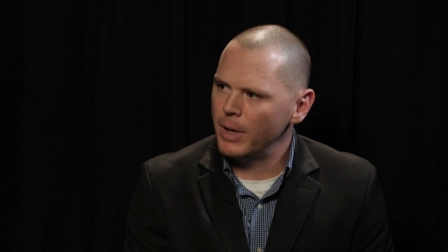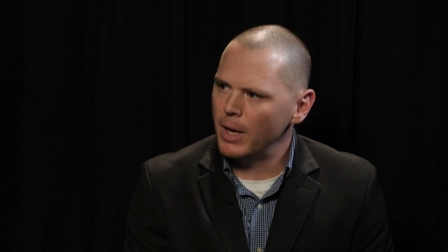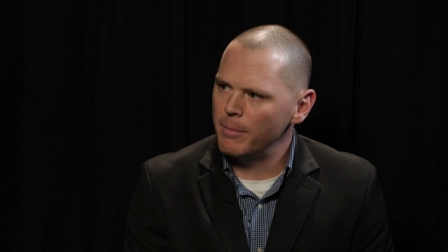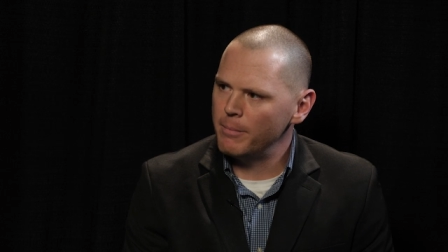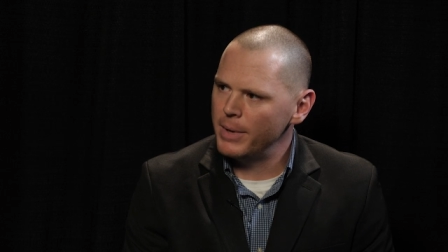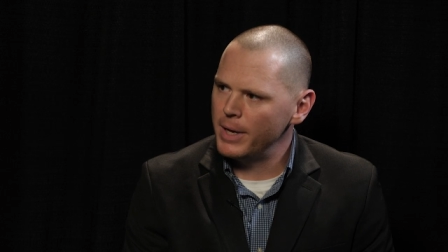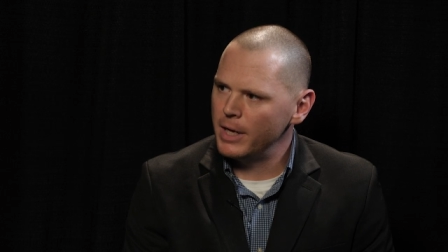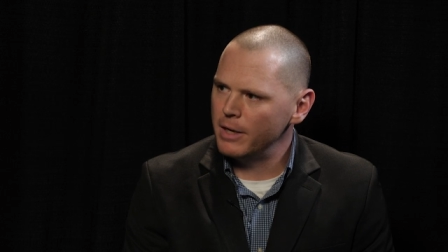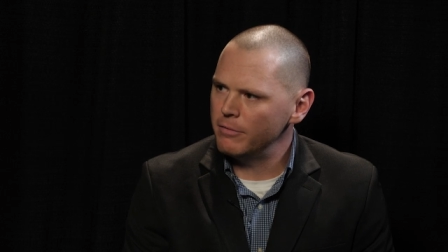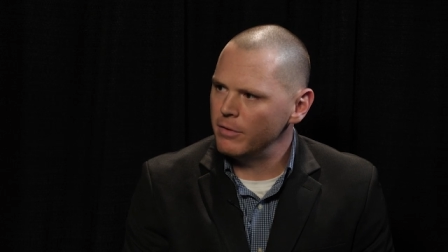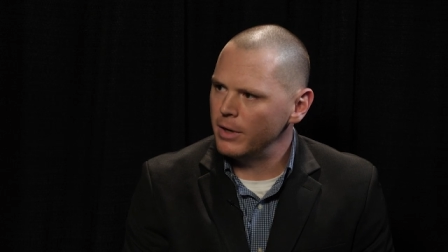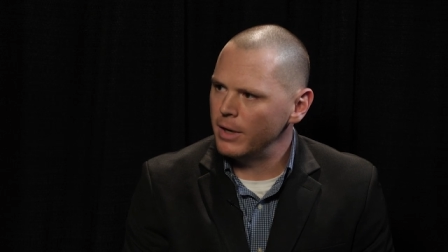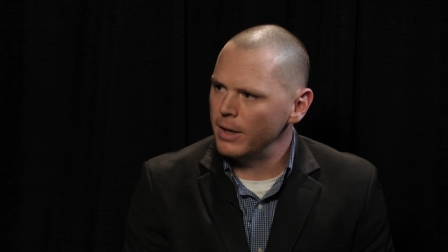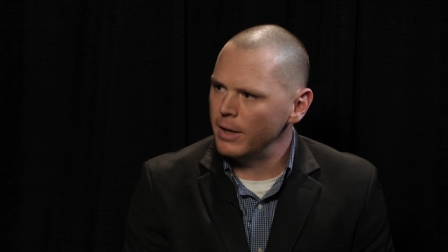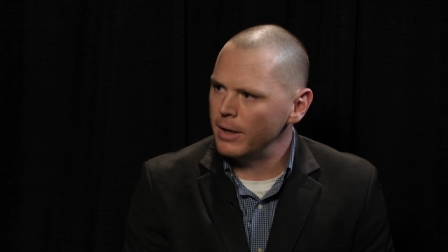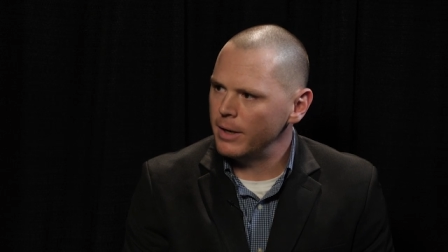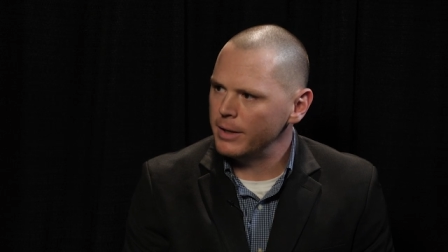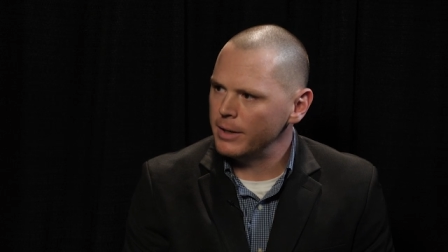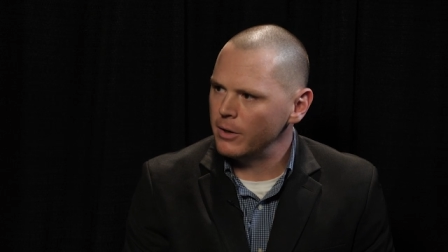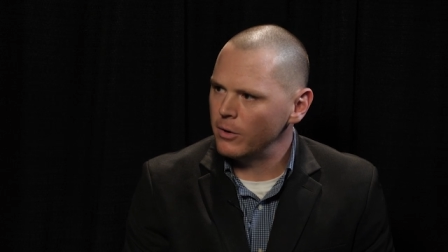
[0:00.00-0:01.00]
a bit of
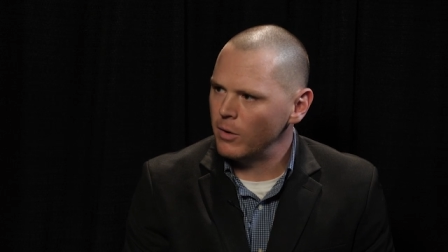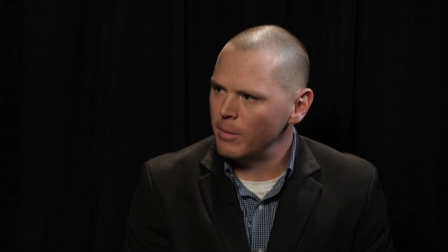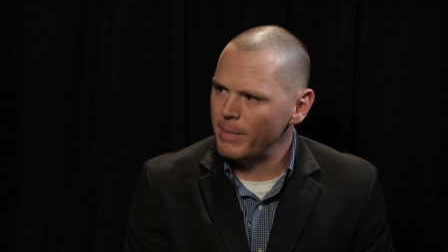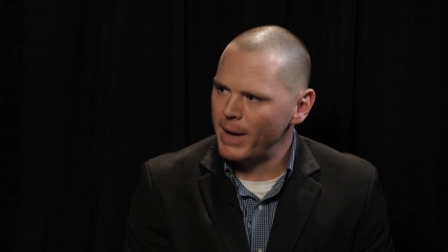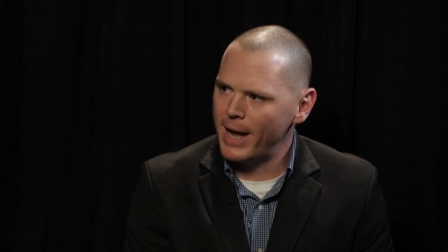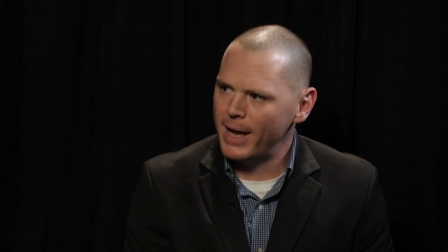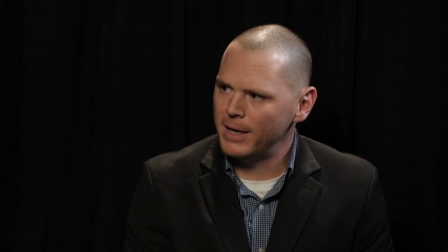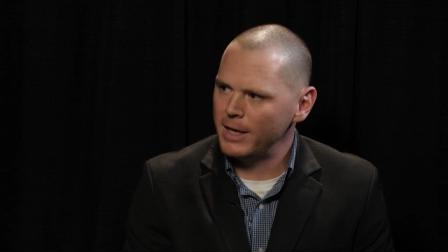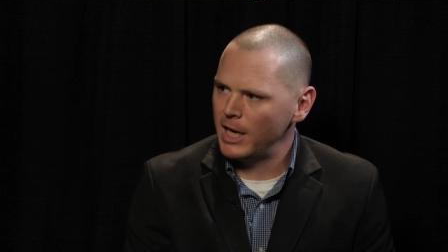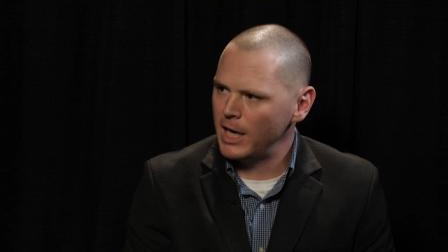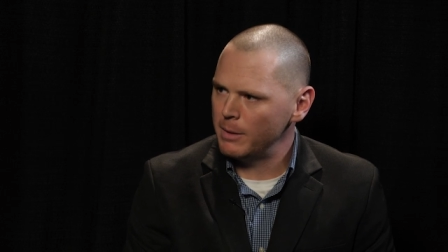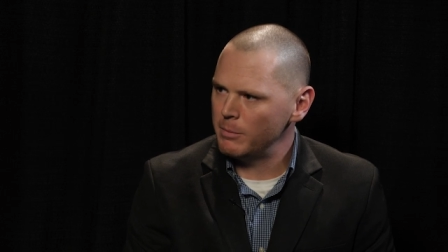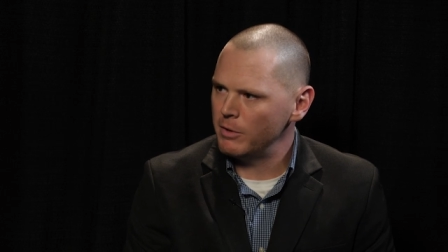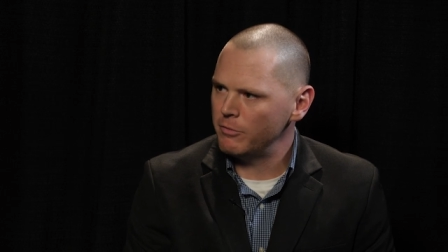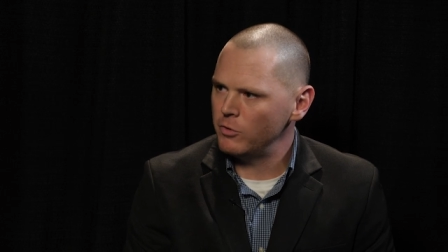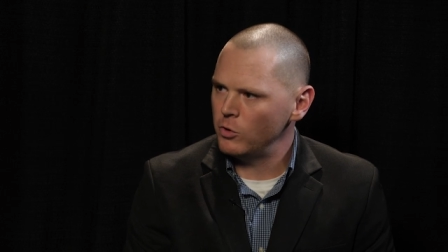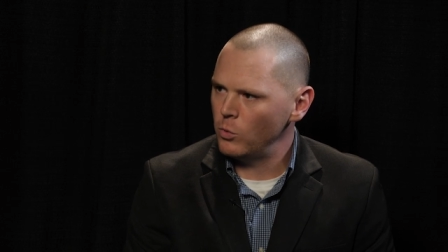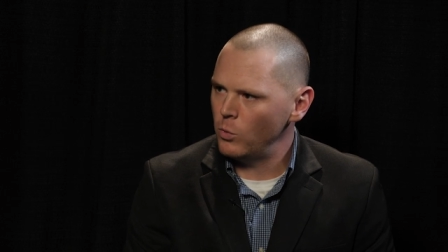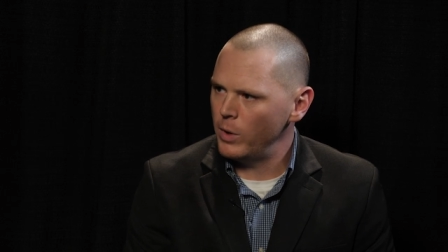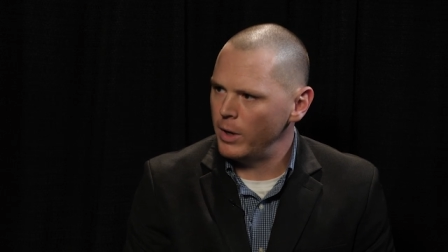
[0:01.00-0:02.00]
a, you know, a bad name,
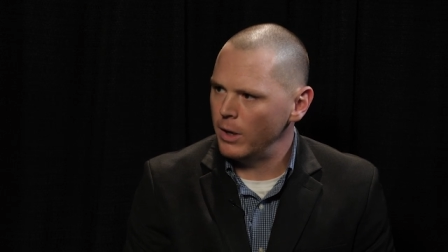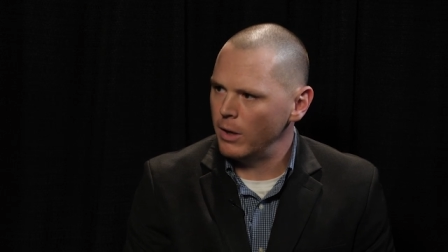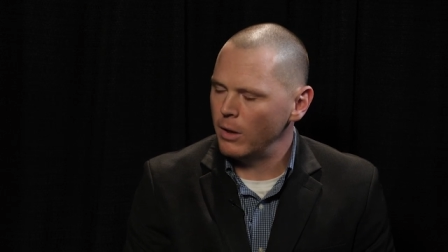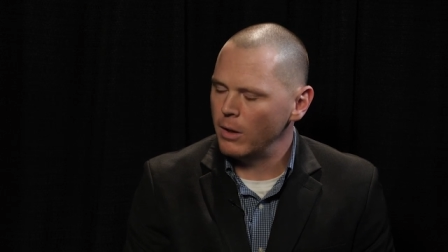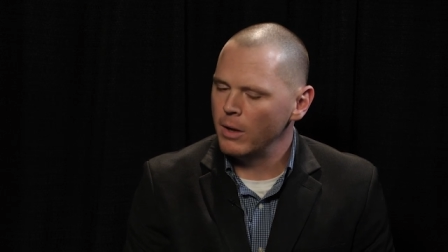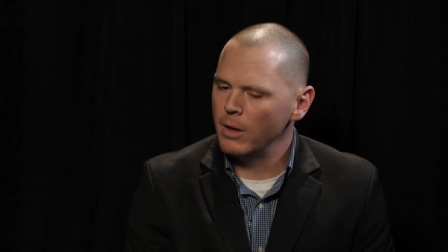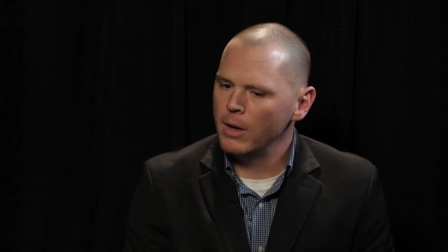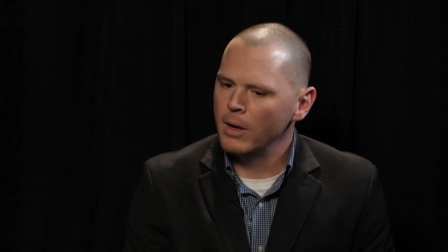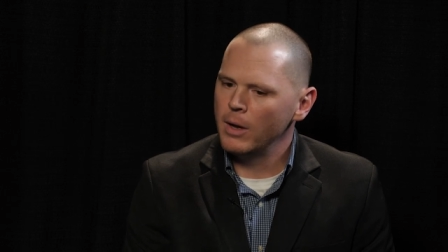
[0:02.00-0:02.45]
if you will,